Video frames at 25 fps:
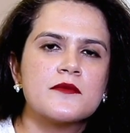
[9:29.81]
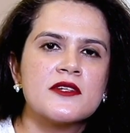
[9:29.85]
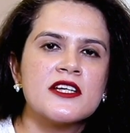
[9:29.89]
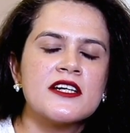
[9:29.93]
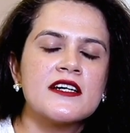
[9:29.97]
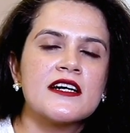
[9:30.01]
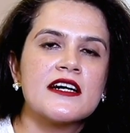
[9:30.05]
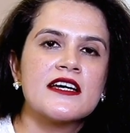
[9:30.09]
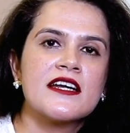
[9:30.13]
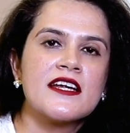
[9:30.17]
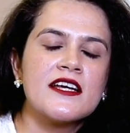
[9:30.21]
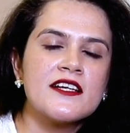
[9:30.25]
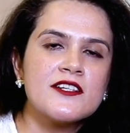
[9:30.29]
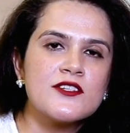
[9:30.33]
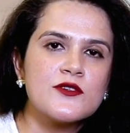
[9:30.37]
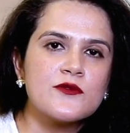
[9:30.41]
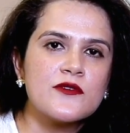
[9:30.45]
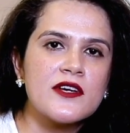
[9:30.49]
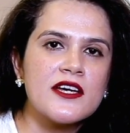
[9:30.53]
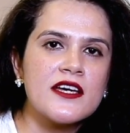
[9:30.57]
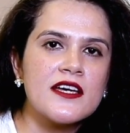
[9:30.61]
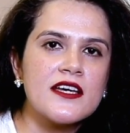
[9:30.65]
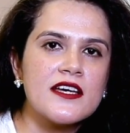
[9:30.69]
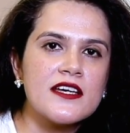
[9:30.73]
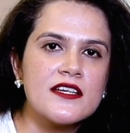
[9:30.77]
the correct
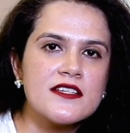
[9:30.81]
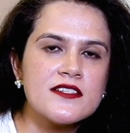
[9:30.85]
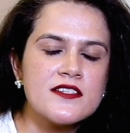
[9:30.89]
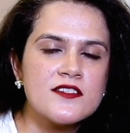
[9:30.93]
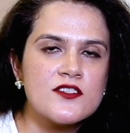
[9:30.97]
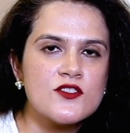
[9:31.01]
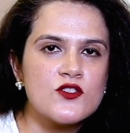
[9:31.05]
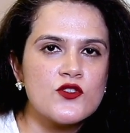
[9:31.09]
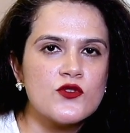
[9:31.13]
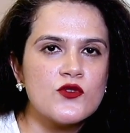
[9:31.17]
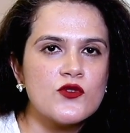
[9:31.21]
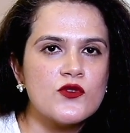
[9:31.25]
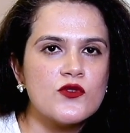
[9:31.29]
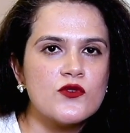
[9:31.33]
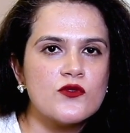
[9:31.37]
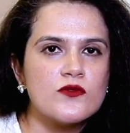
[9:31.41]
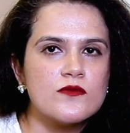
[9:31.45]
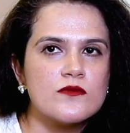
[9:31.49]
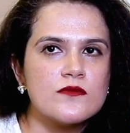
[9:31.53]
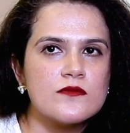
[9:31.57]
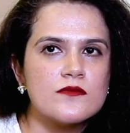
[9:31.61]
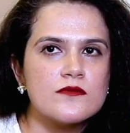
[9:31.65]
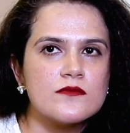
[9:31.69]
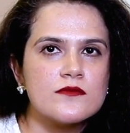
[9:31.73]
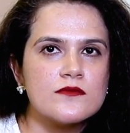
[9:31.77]
way is
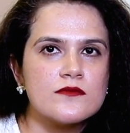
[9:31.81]
to,